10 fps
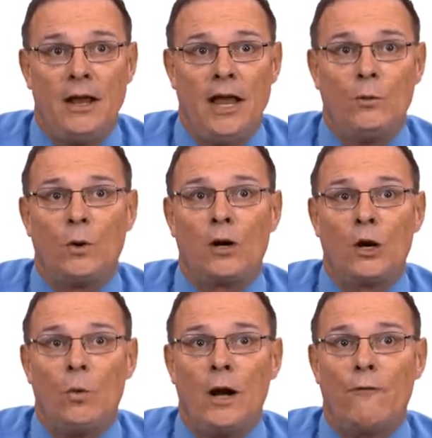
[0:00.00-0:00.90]
and we're going
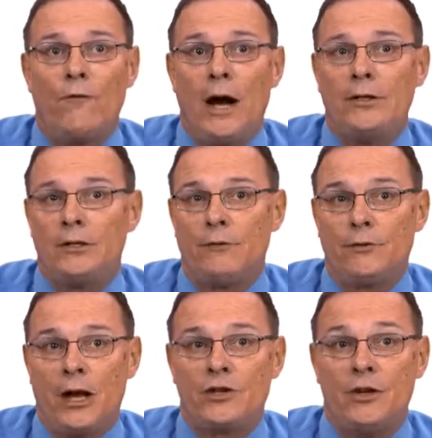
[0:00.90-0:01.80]
to want to find the
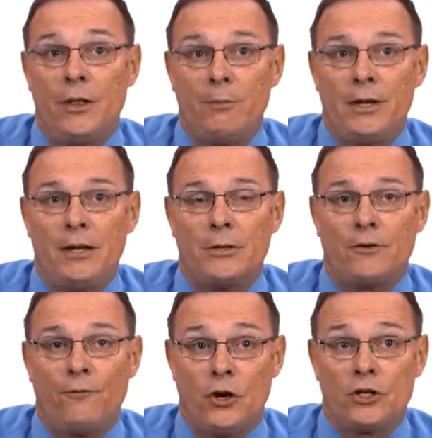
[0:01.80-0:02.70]
deflection of the beam as
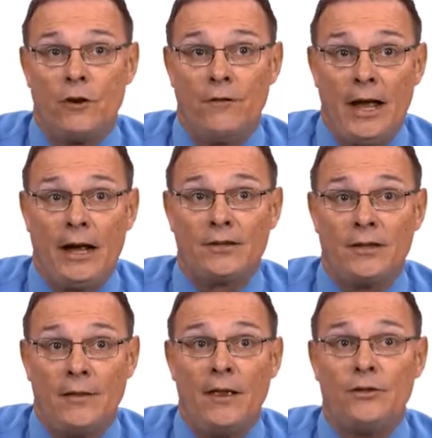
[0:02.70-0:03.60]
a function of x
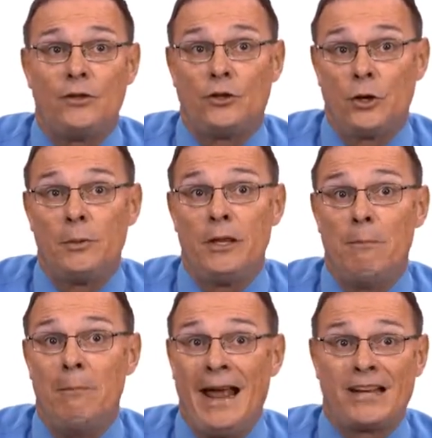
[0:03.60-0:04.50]
and then determine the
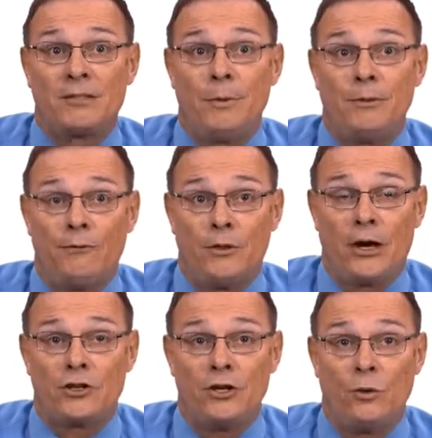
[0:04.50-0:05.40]
maximum
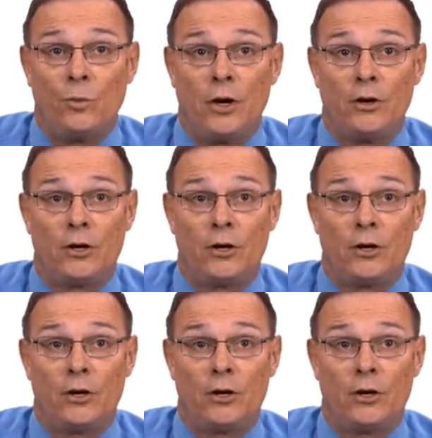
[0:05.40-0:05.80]
deflection and where it